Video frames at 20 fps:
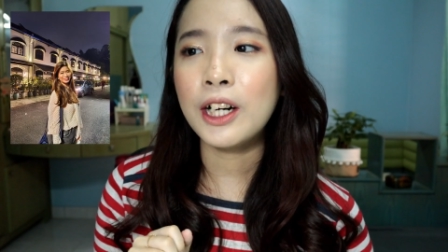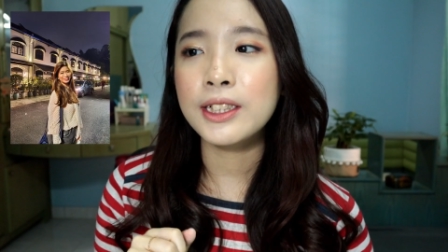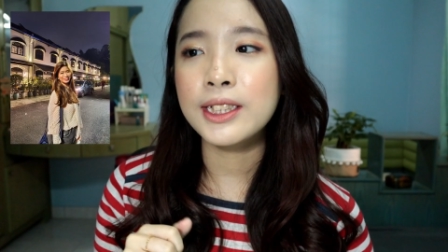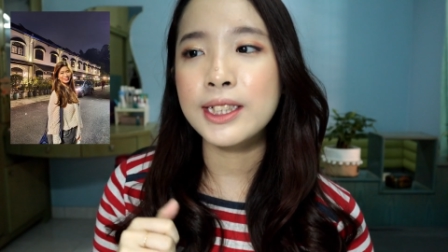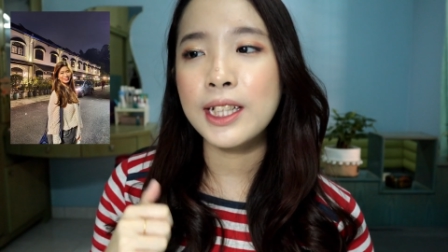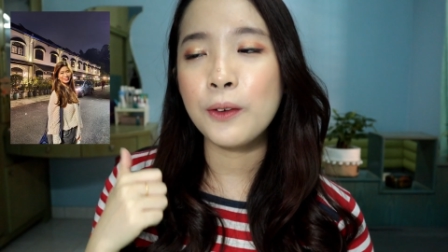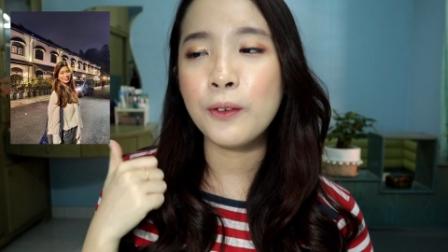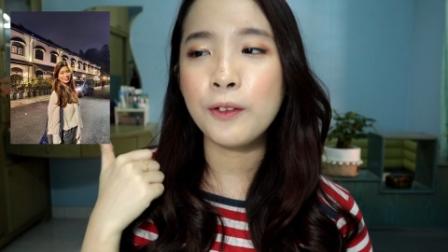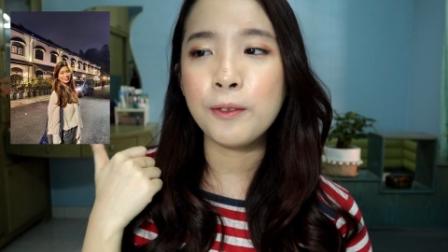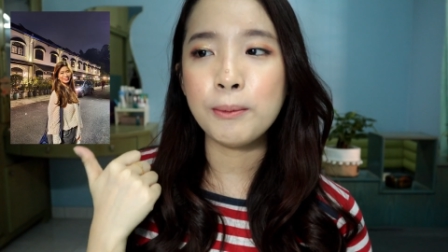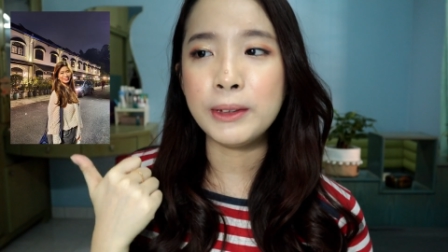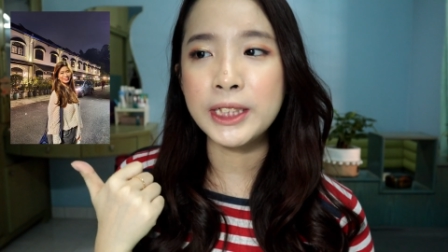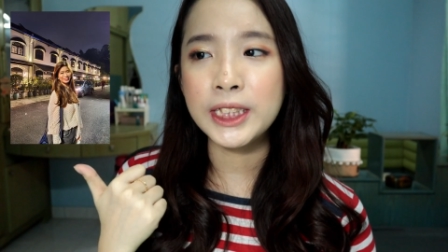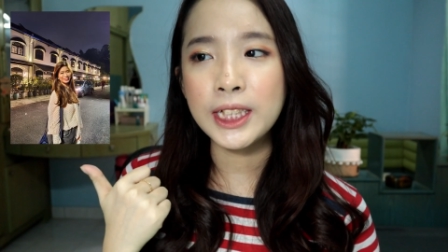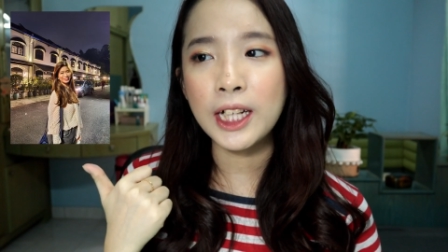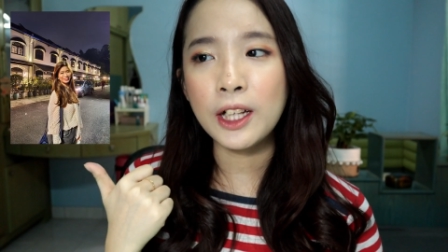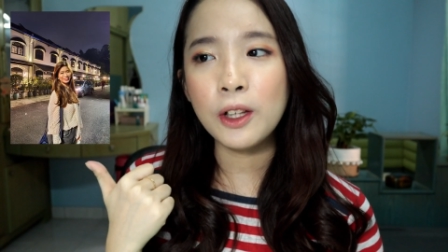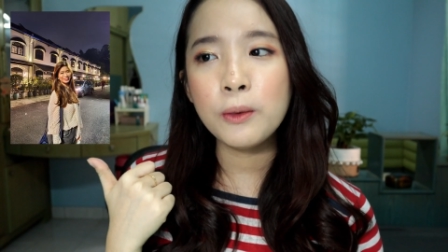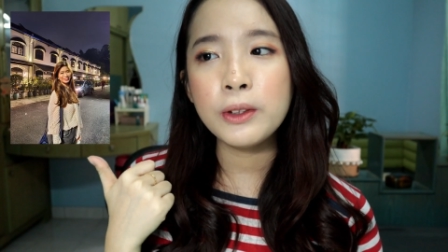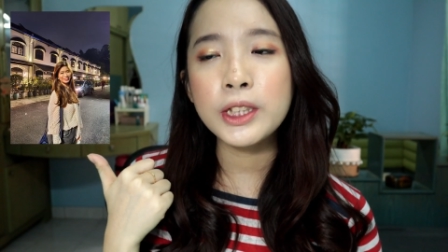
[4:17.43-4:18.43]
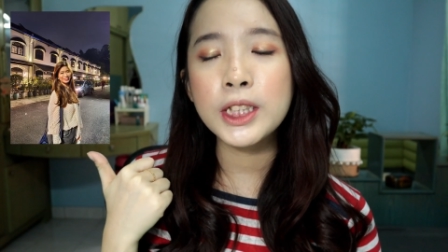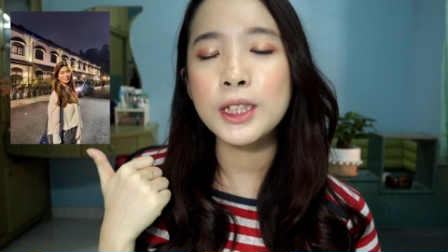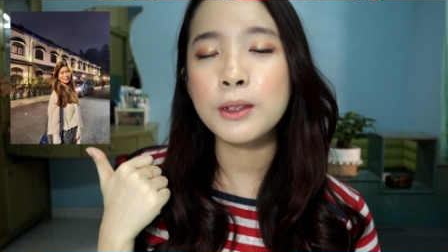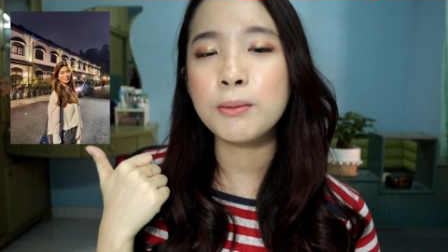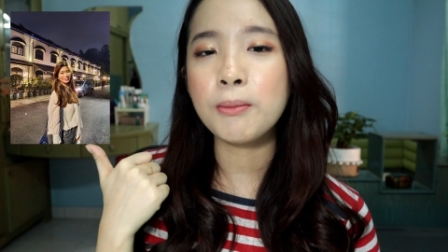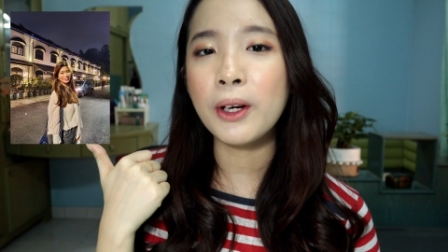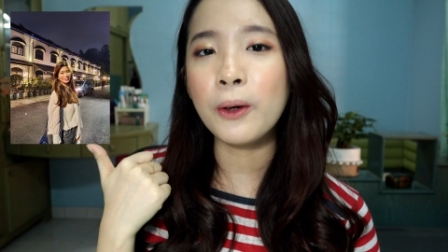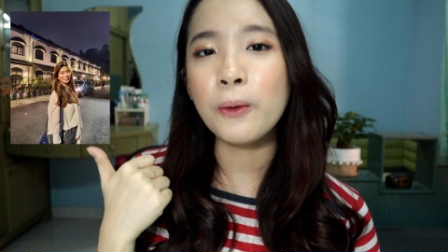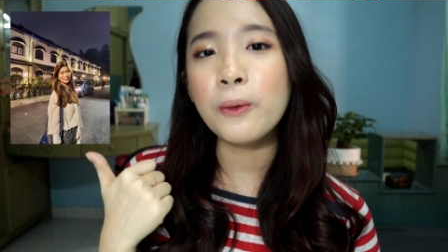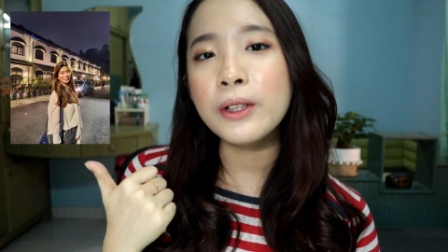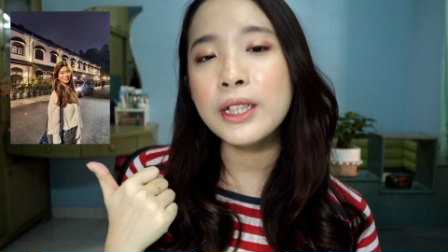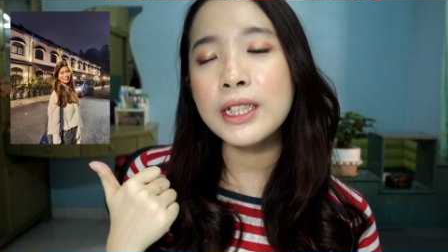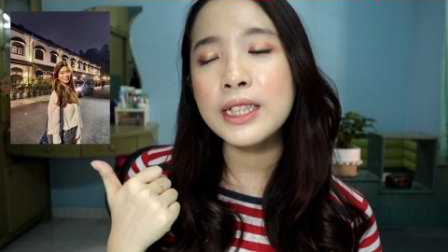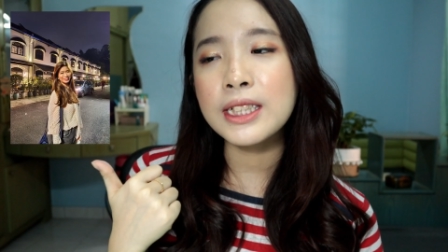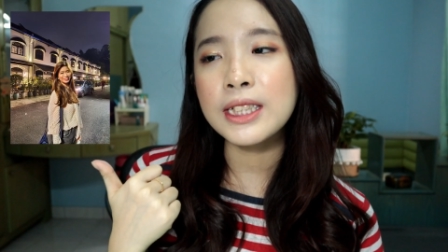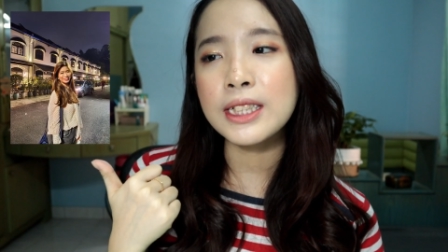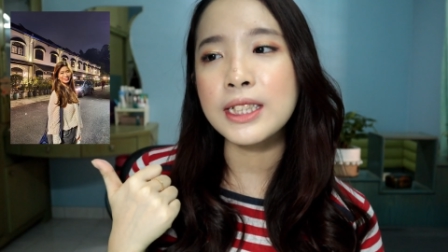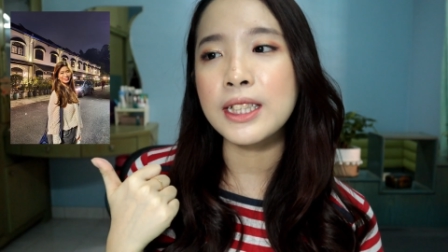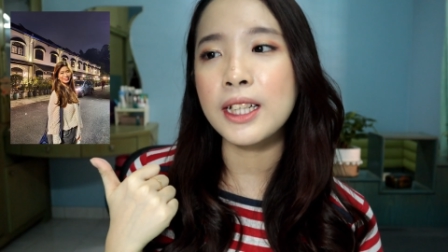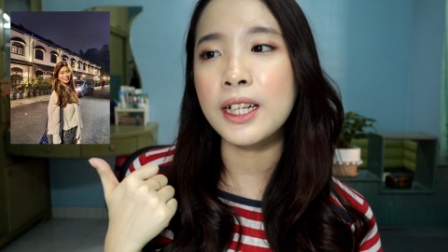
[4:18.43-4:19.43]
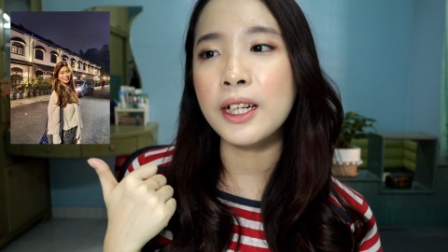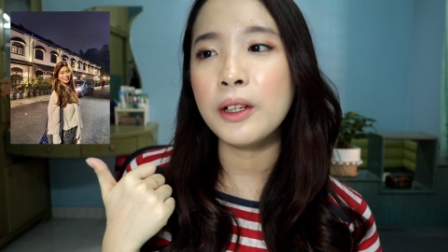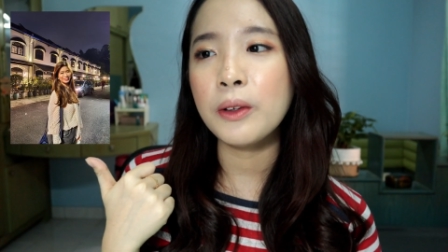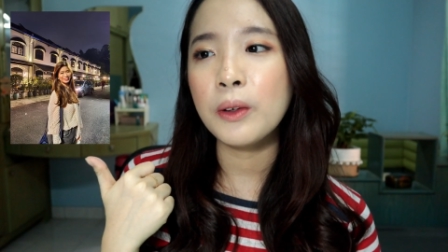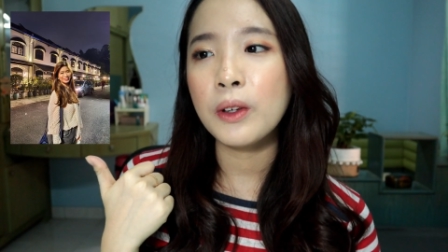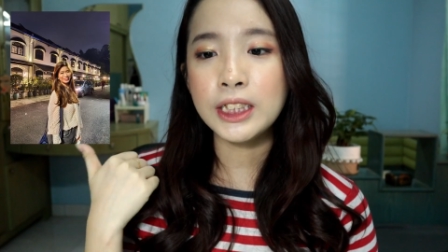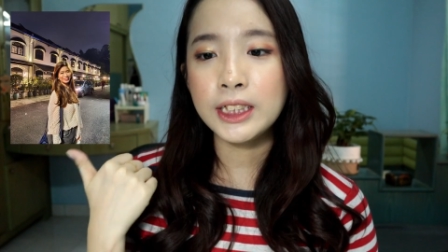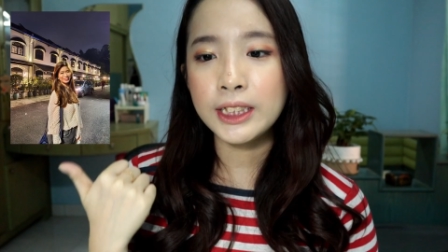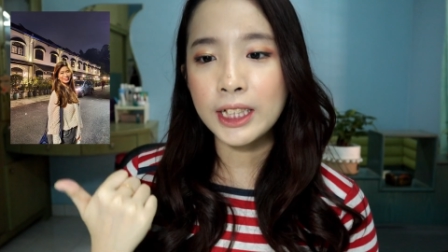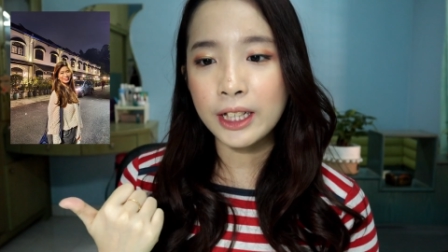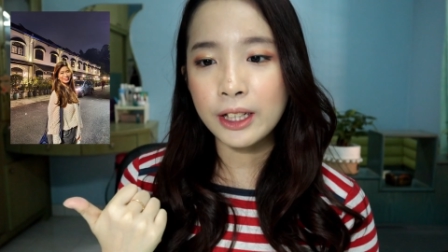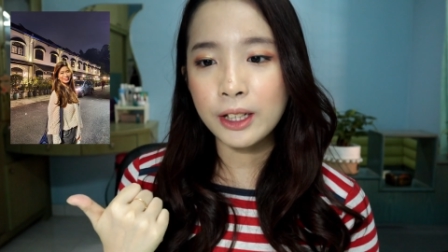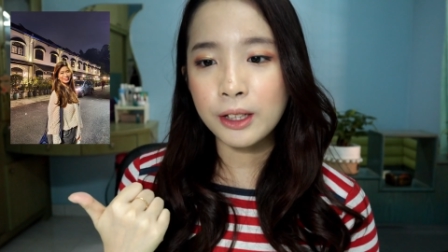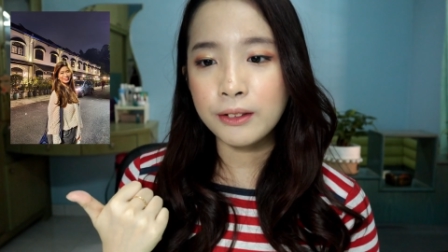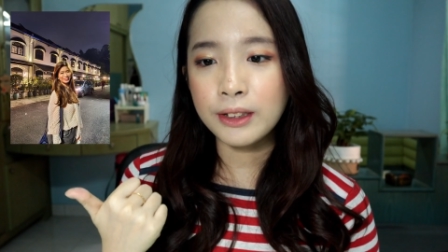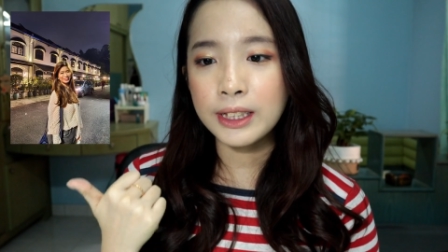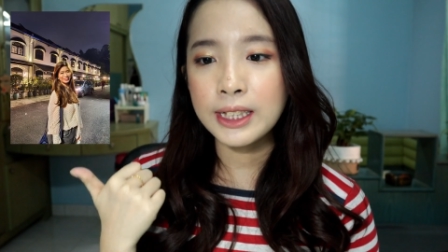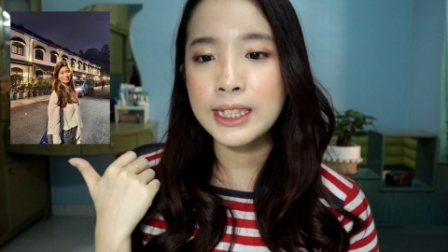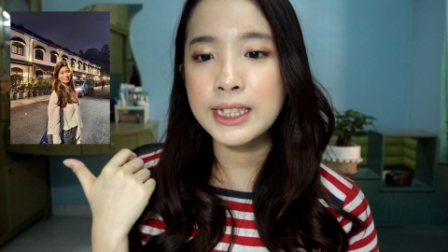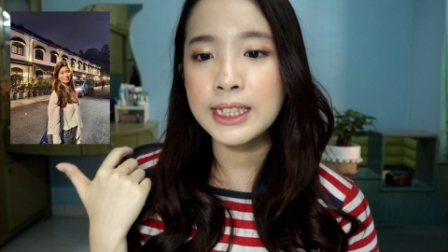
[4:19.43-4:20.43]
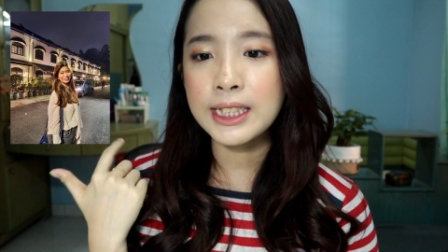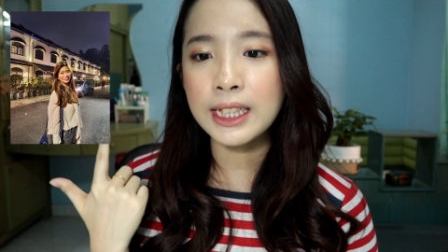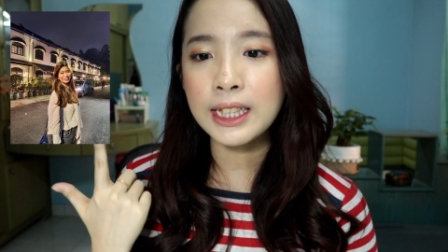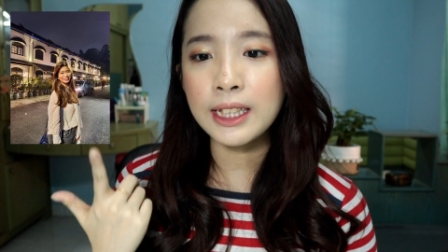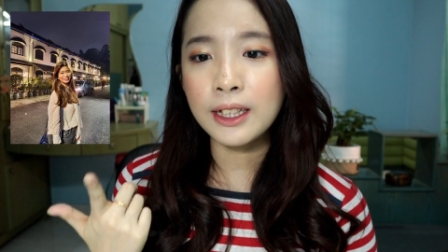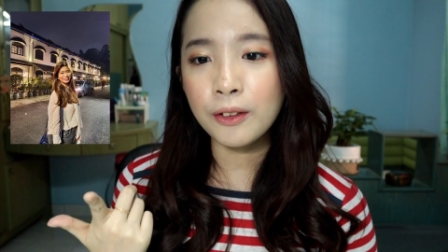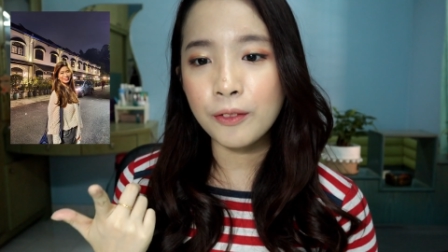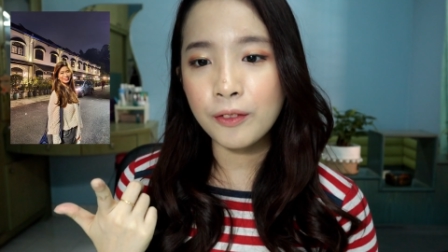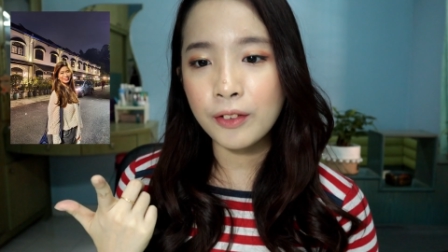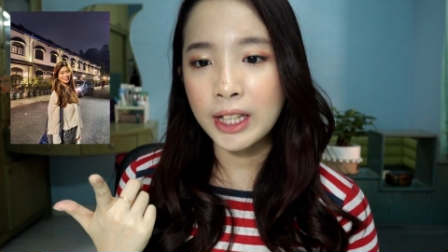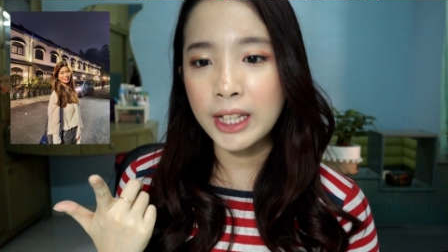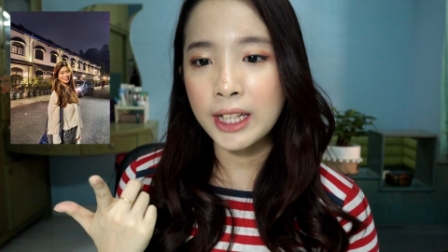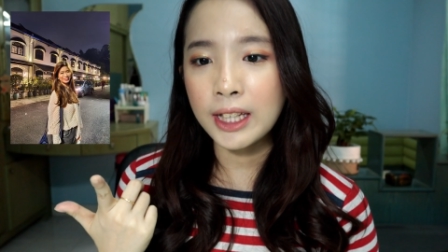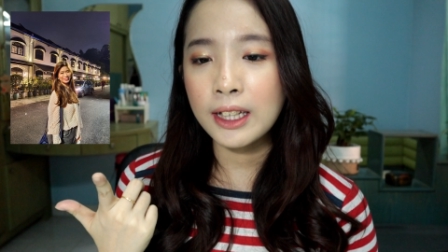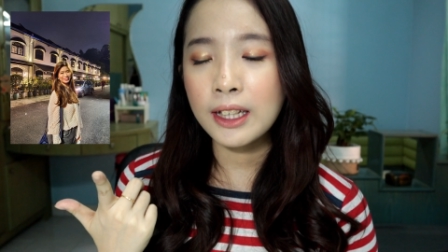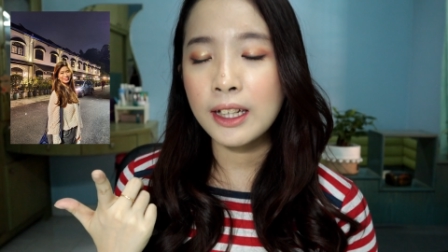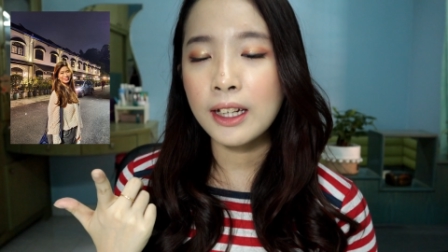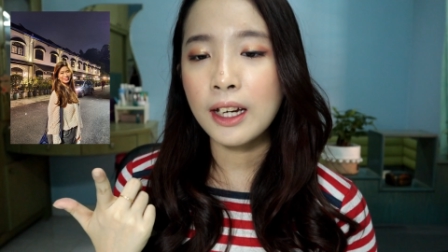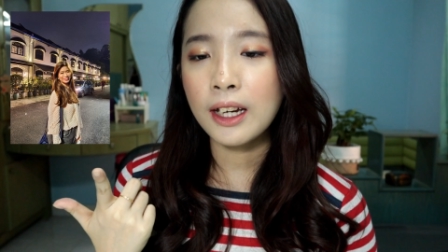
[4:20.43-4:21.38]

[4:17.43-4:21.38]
I'll start with Michelle, which is my older sister. She's generous, loving,